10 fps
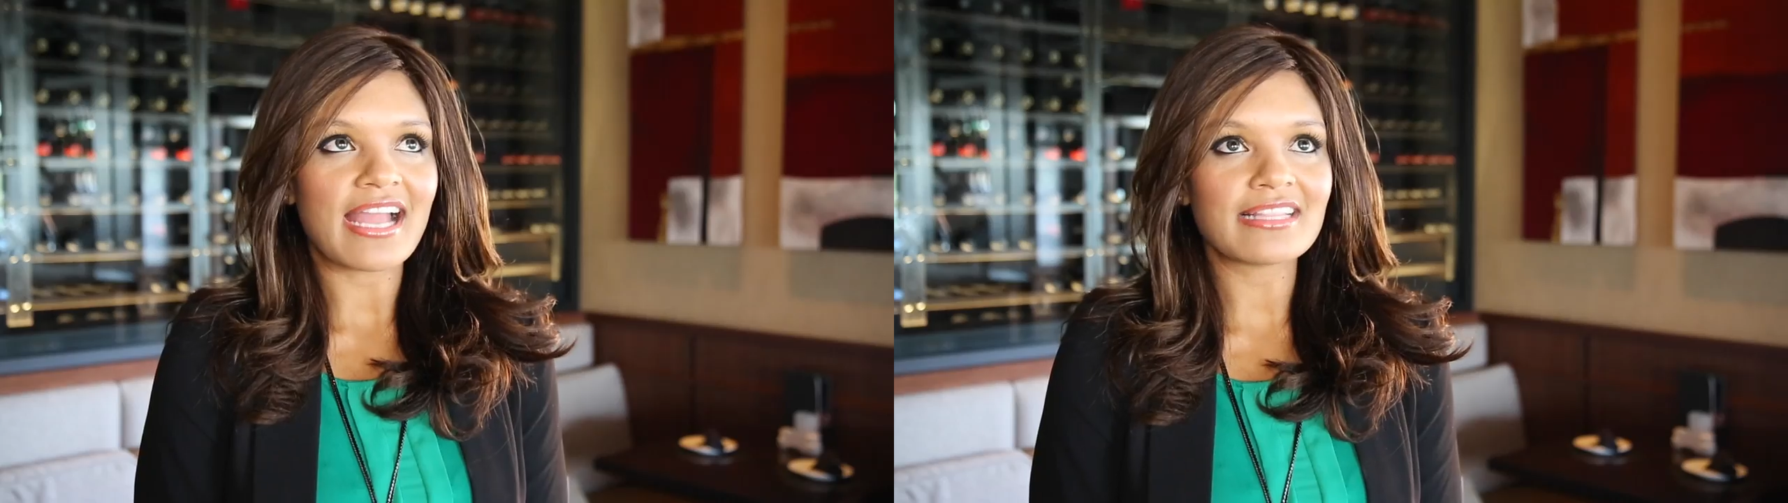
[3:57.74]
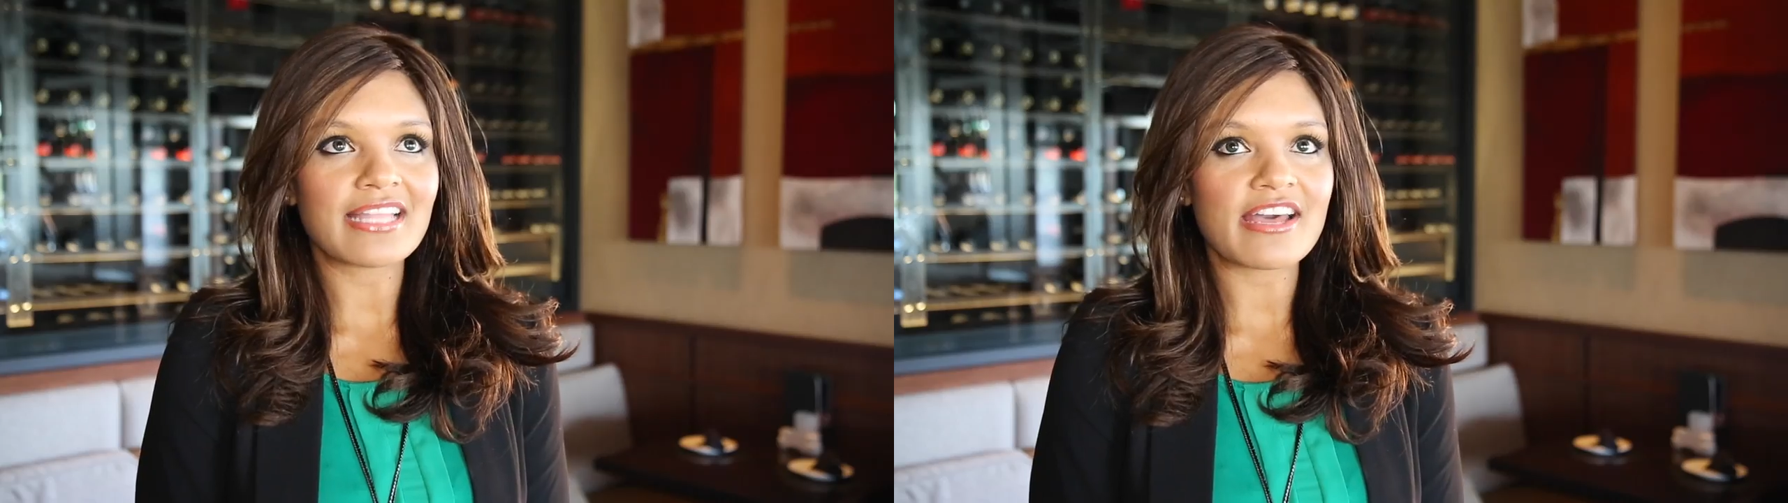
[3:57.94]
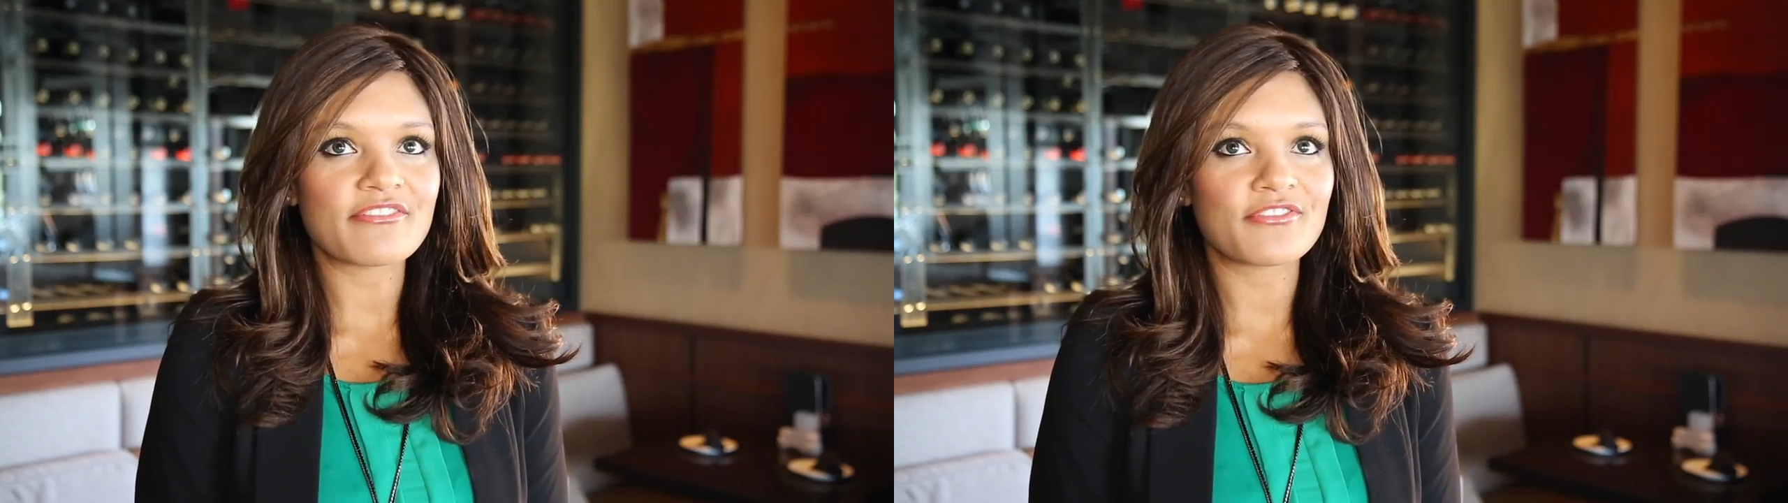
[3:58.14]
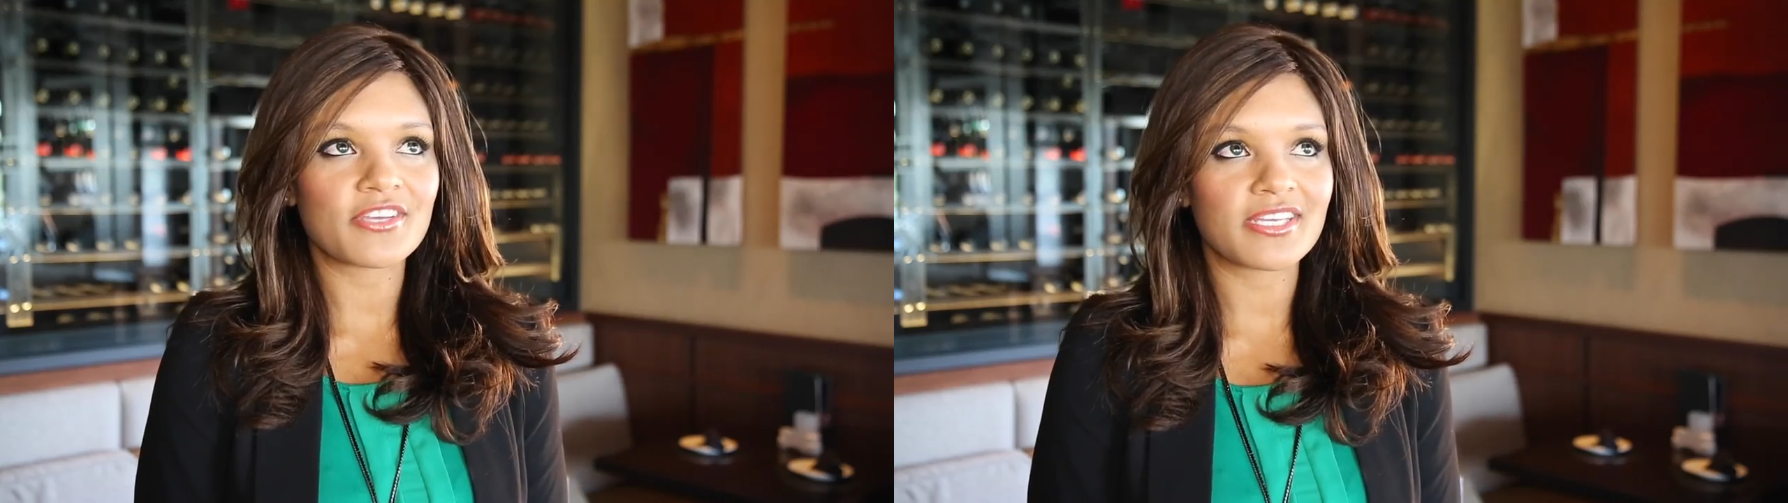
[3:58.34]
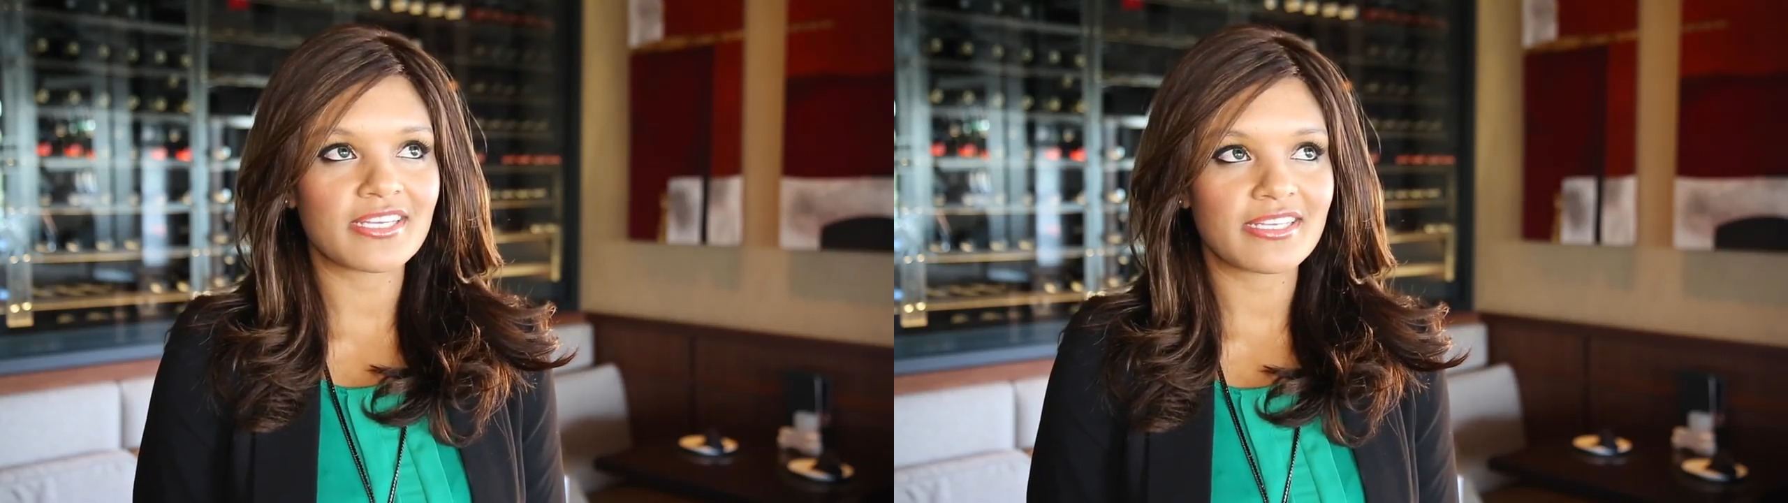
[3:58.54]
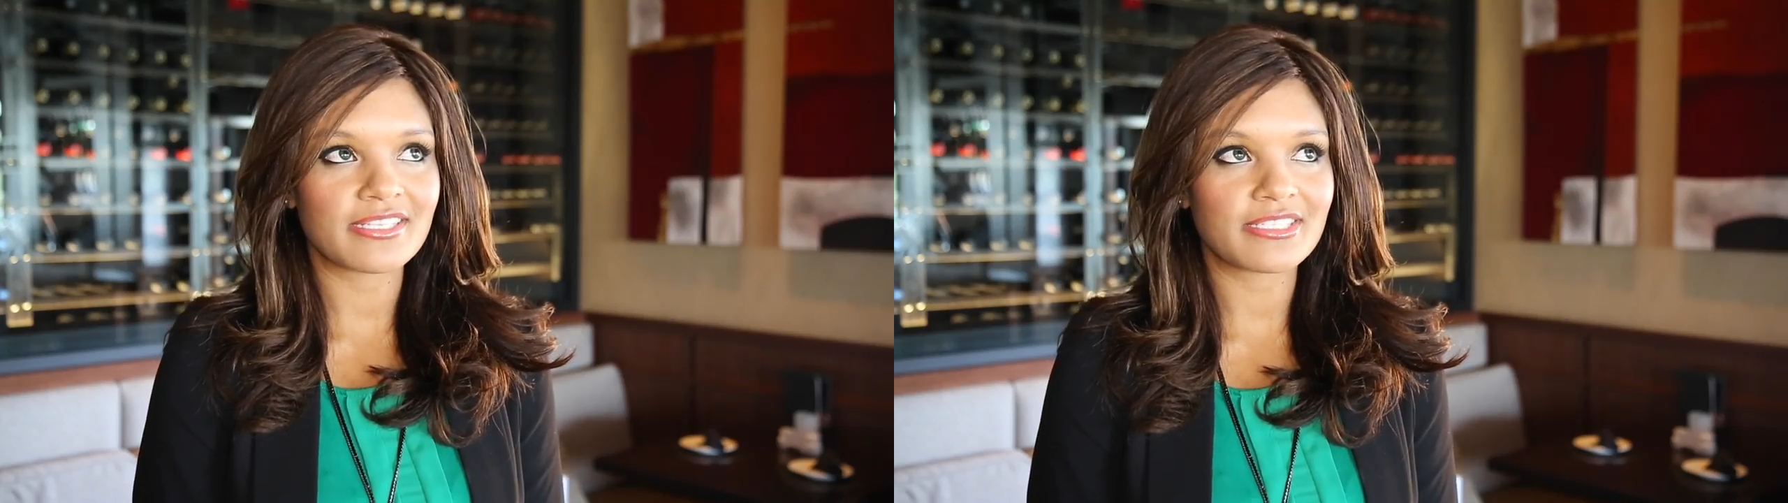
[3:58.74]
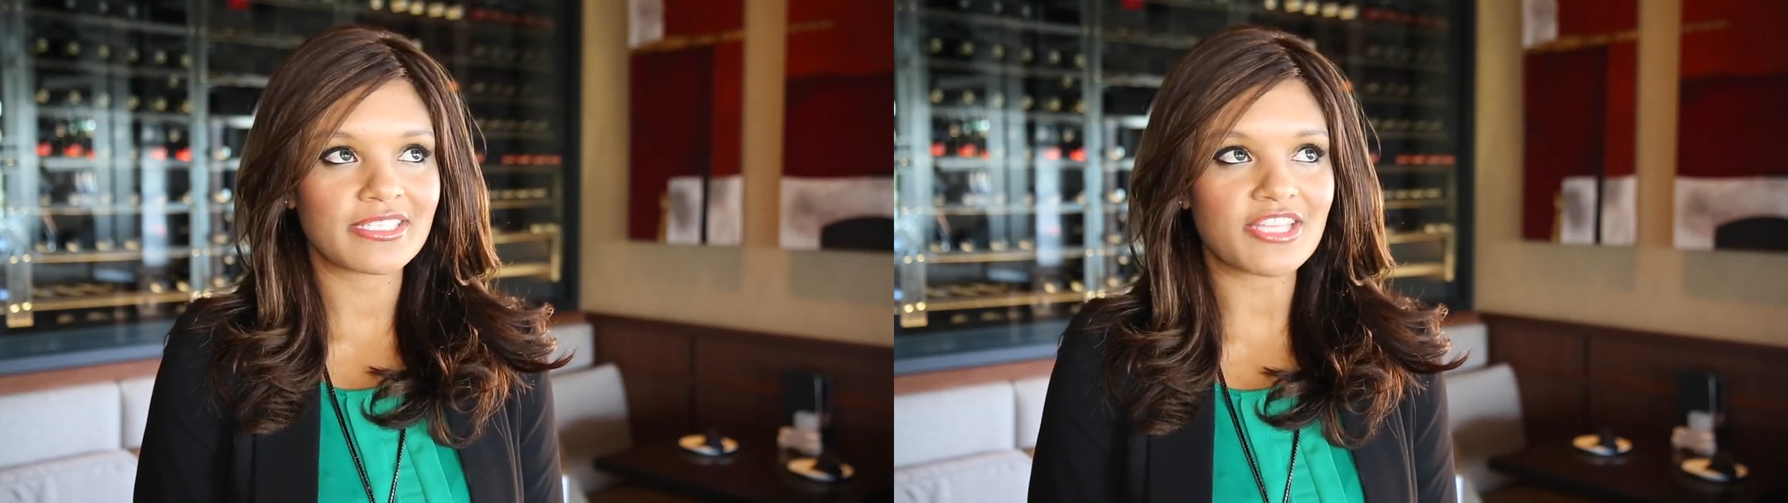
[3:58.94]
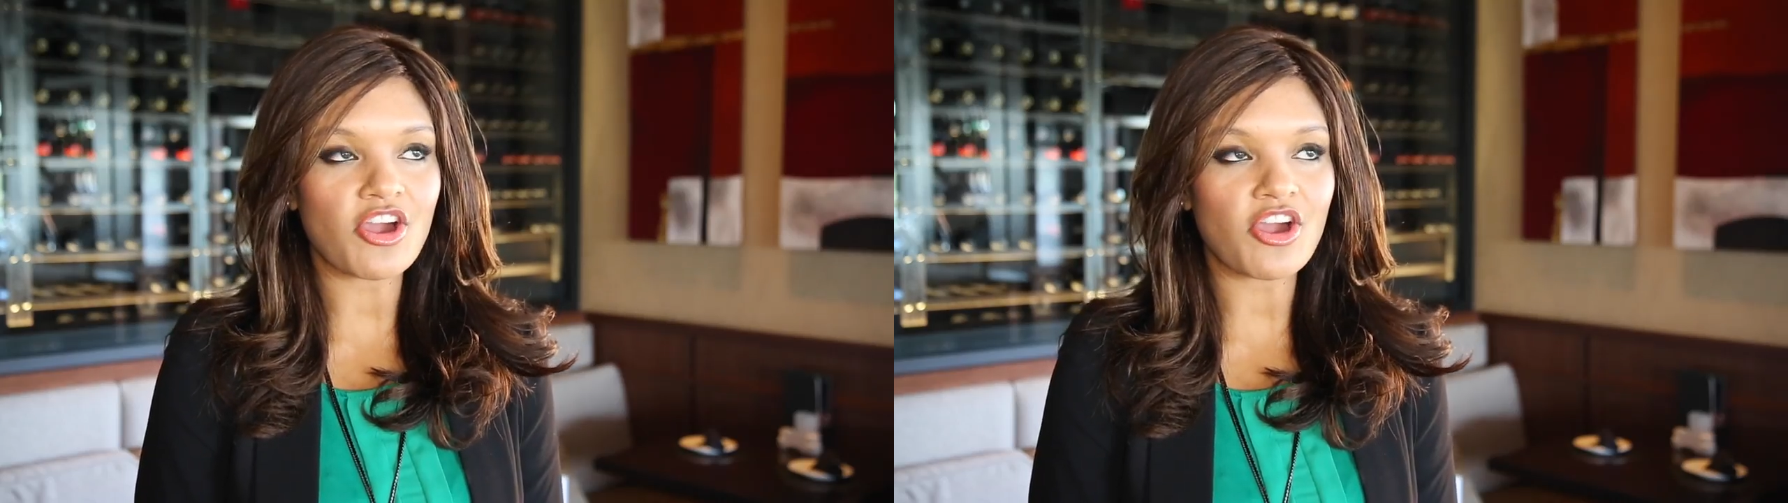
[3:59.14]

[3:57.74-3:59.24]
I love